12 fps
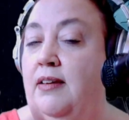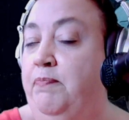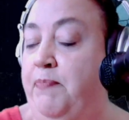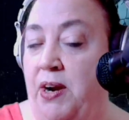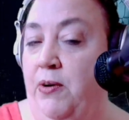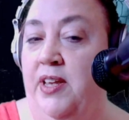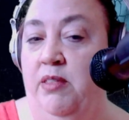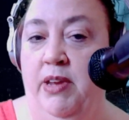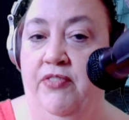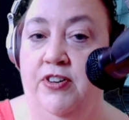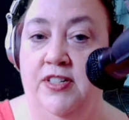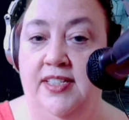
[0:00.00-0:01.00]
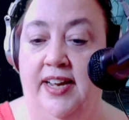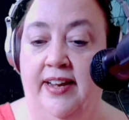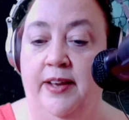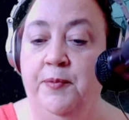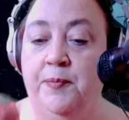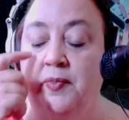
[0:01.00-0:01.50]
bear with me for a
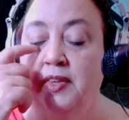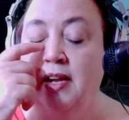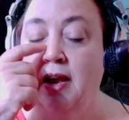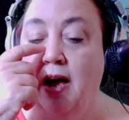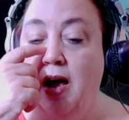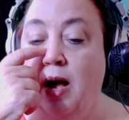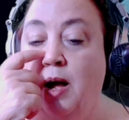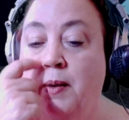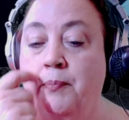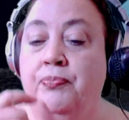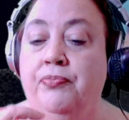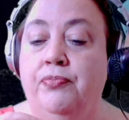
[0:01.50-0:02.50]
second. Um,